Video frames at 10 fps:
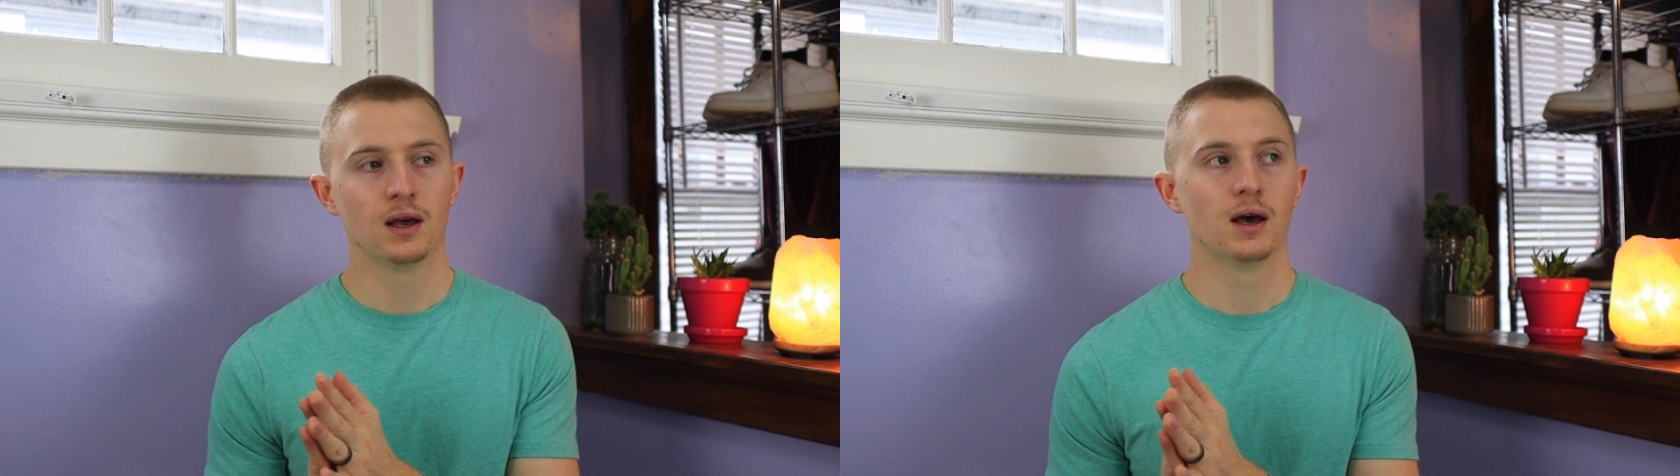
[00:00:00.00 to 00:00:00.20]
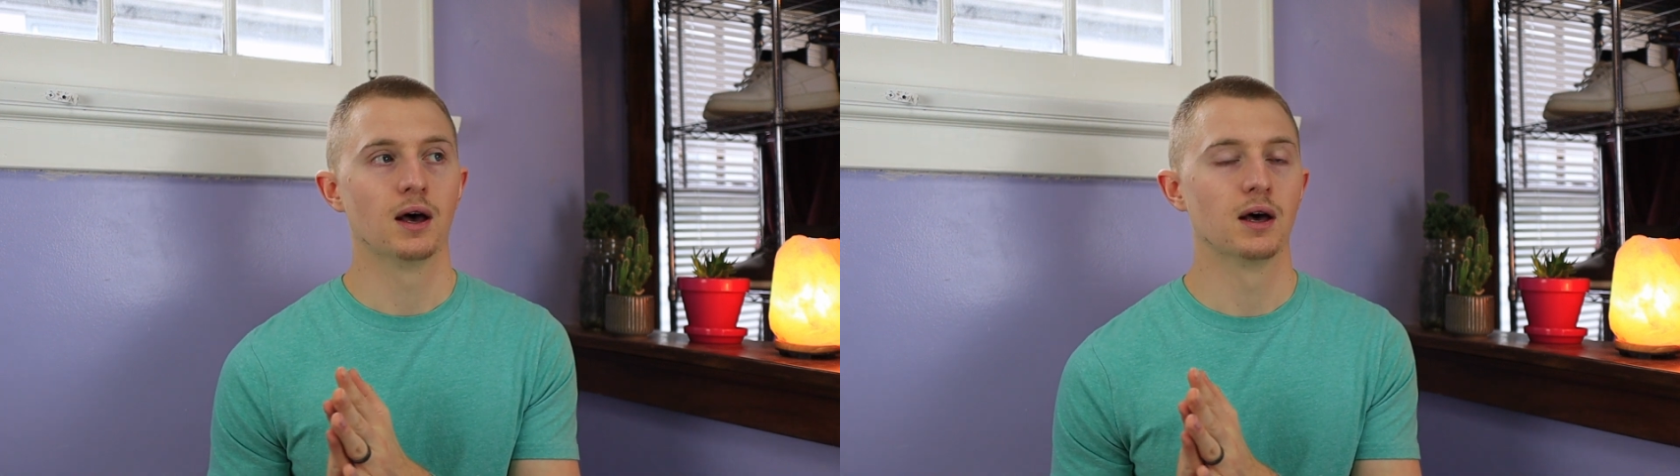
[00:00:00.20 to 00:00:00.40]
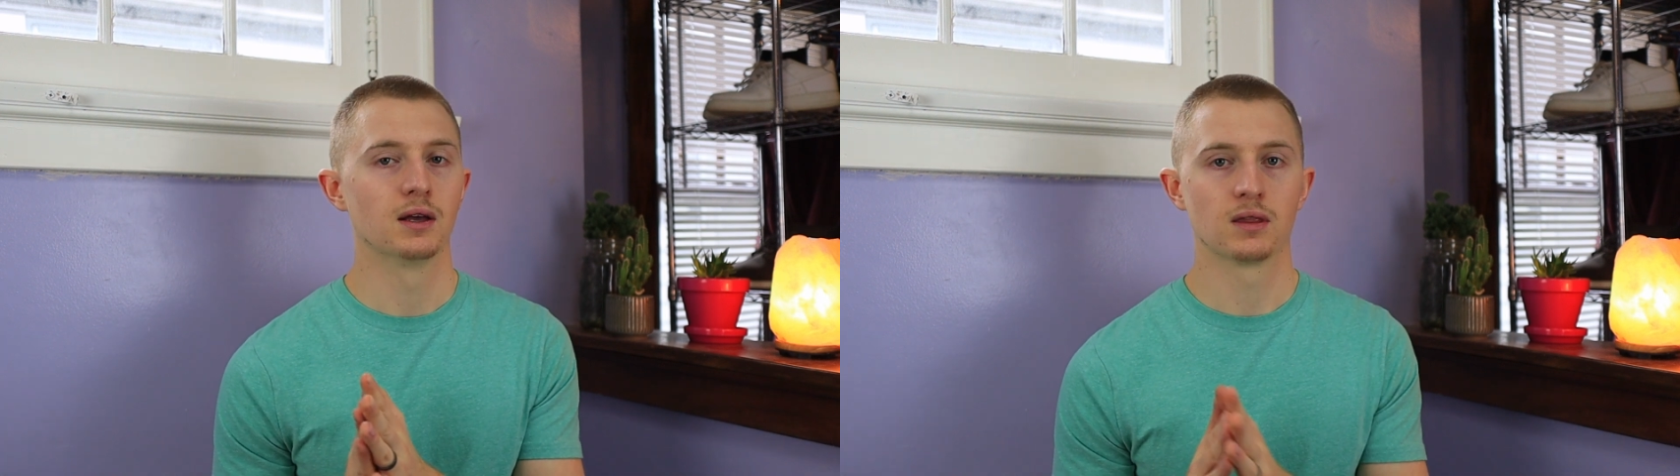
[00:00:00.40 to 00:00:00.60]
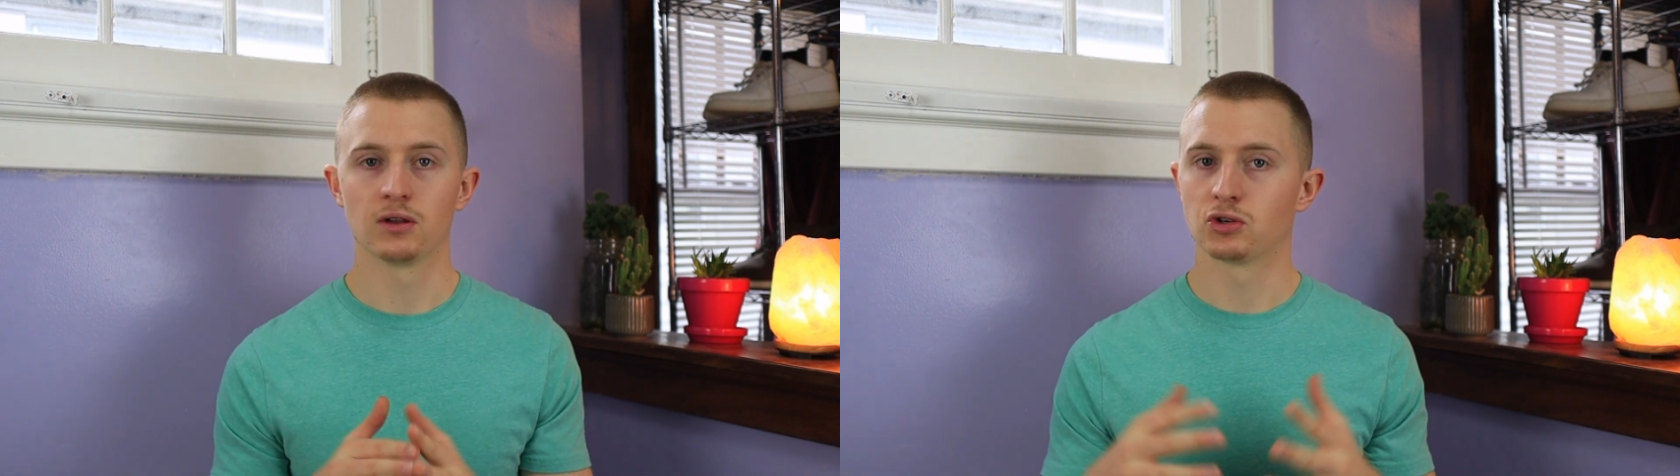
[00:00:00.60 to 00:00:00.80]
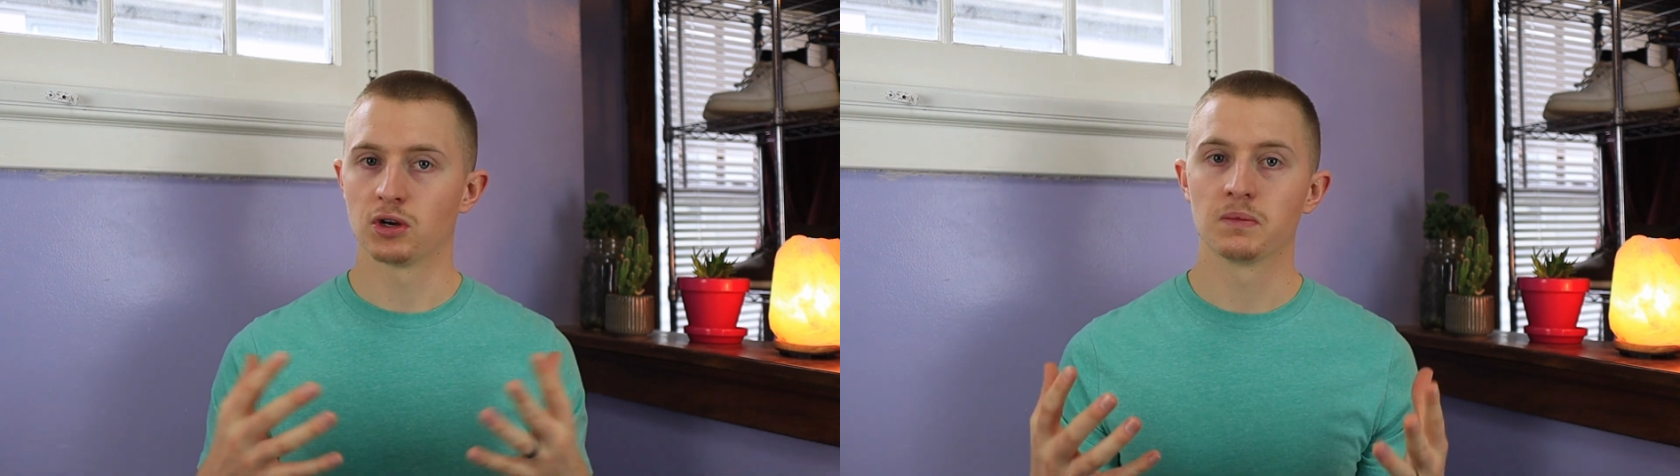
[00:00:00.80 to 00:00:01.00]
They
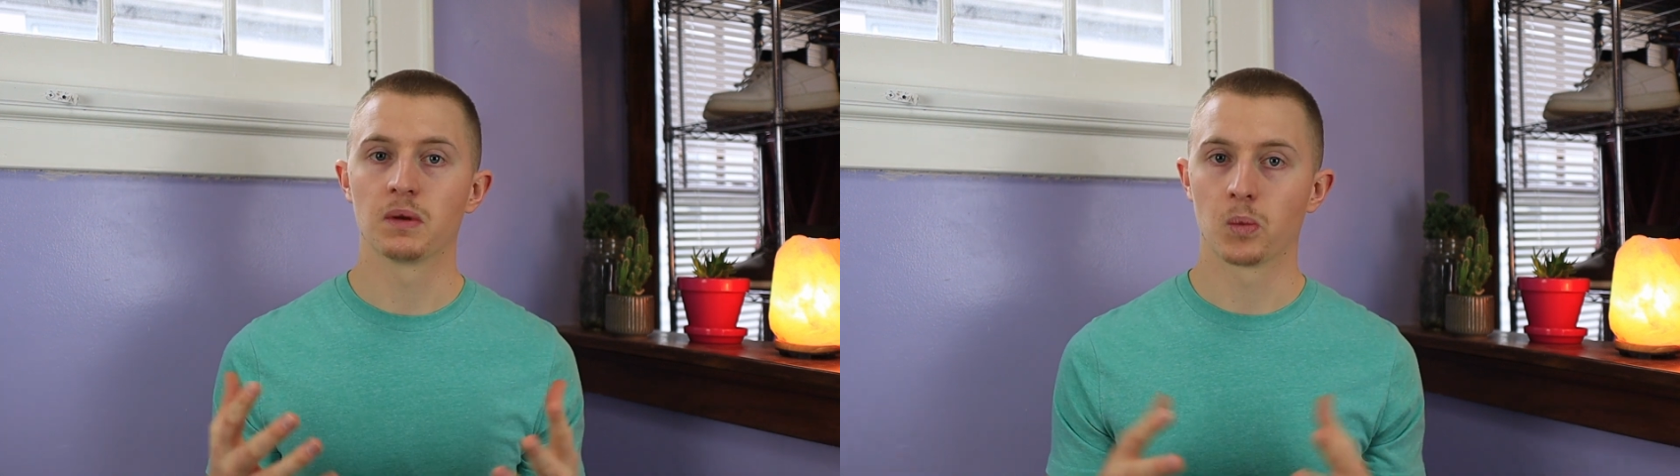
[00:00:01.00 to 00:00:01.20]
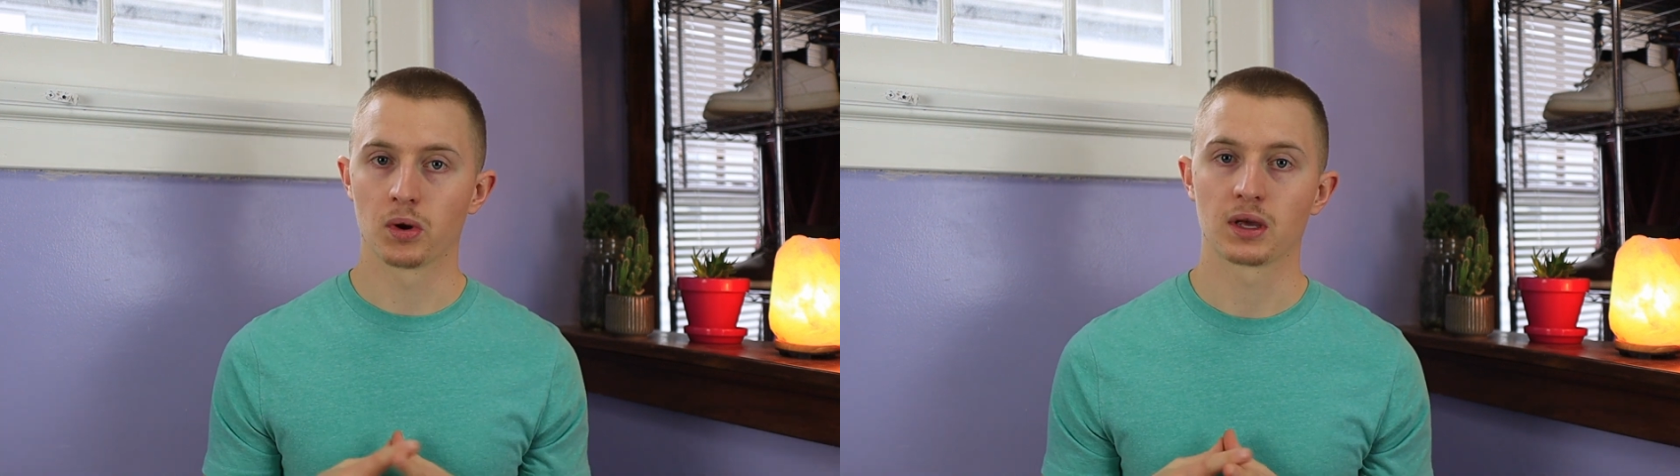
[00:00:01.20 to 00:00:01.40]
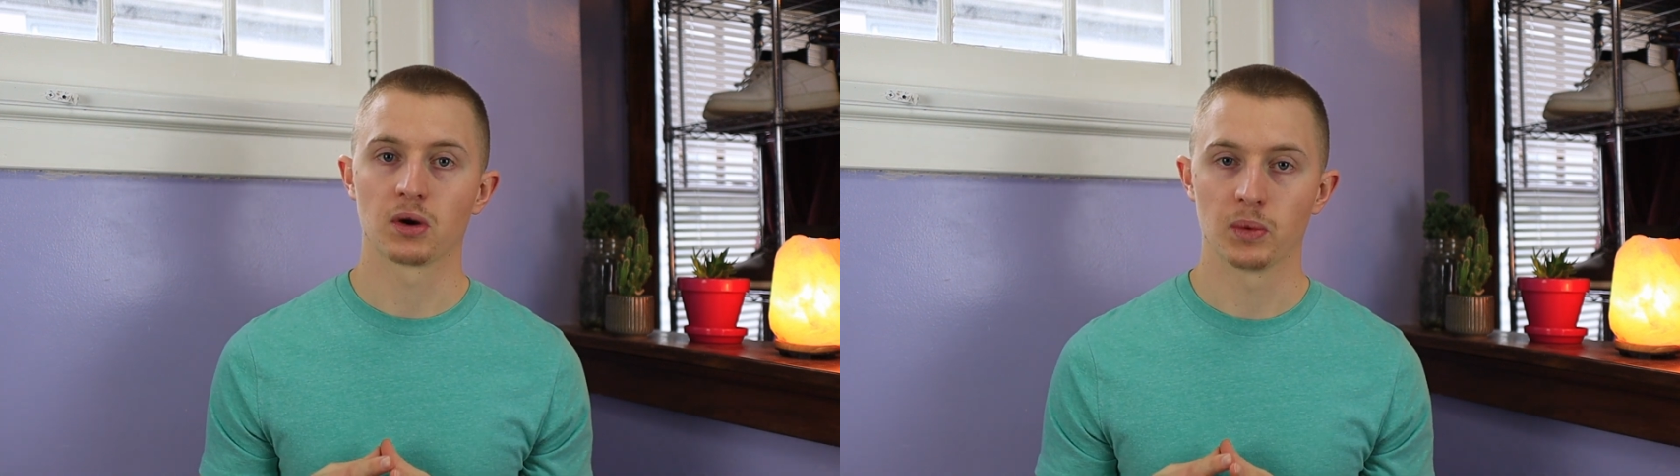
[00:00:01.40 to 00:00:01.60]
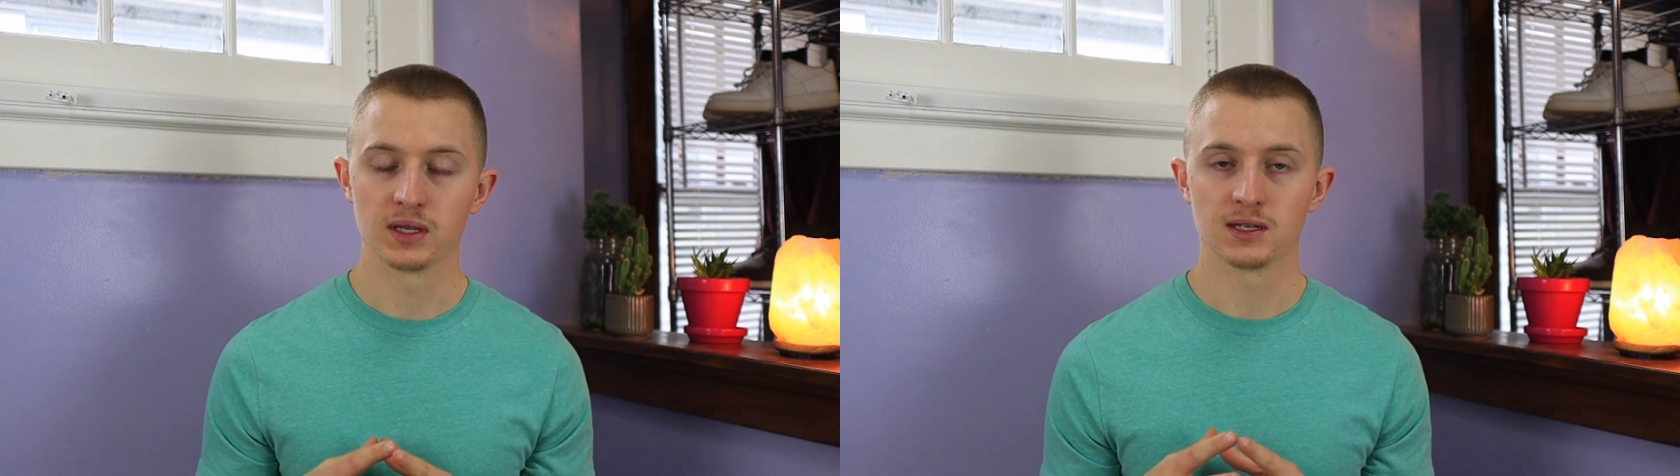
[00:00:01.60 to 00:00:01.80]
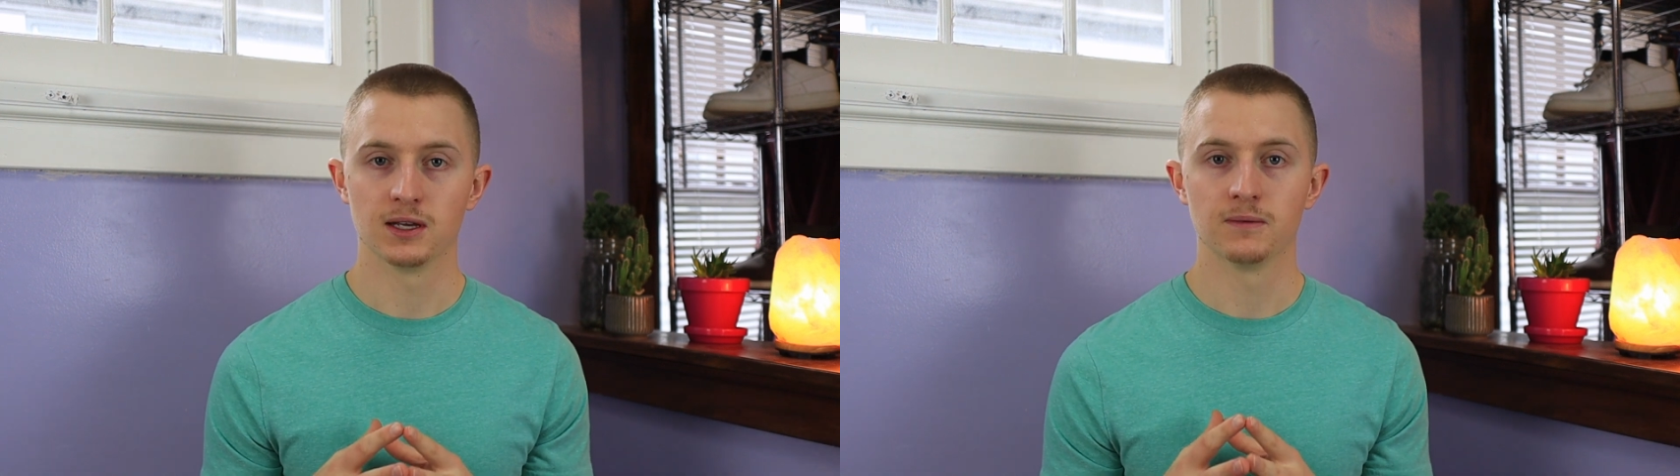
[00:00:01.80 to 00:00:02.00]
treated me more like a
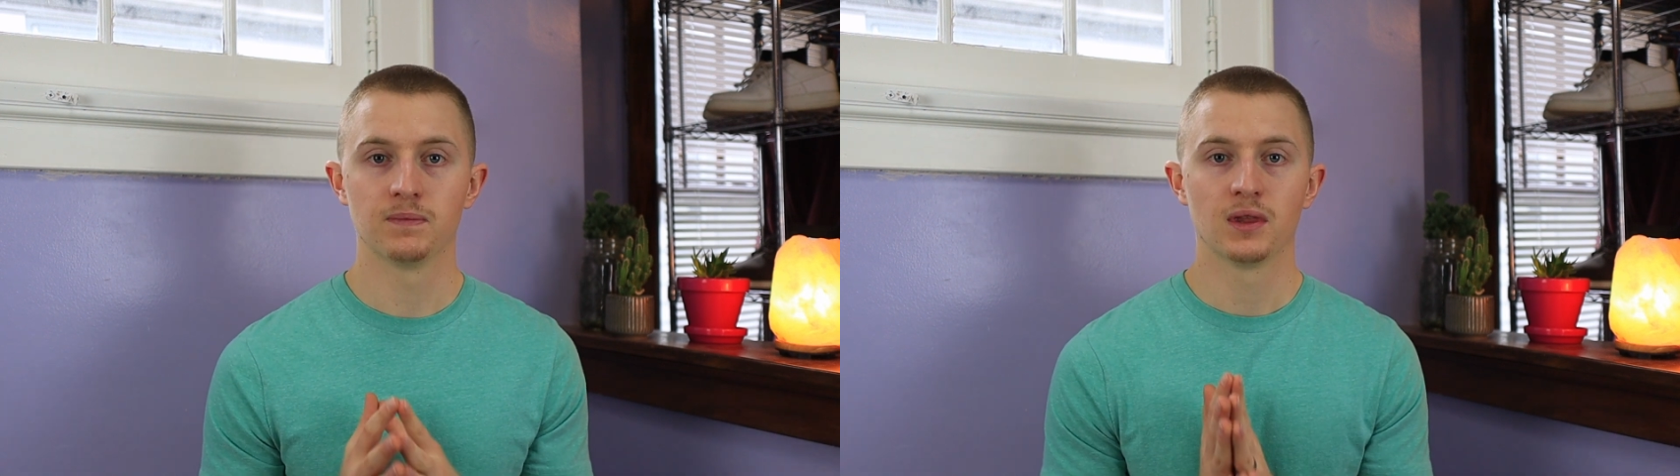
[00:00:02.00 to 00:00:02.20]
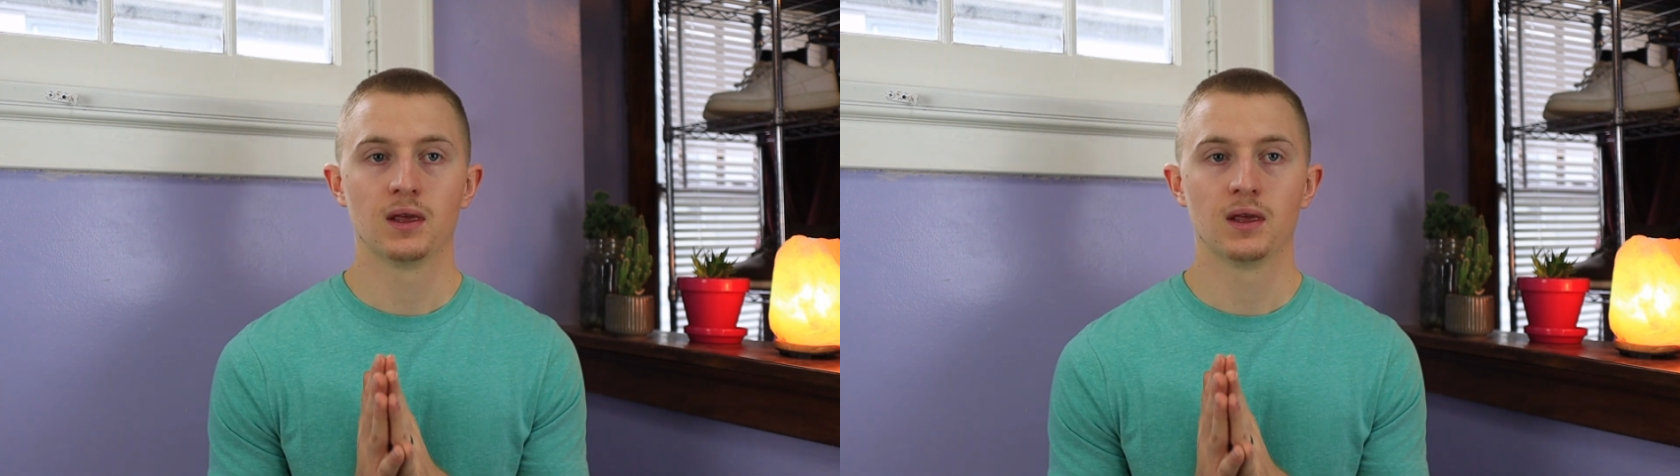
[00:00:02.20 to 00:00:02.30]
resident.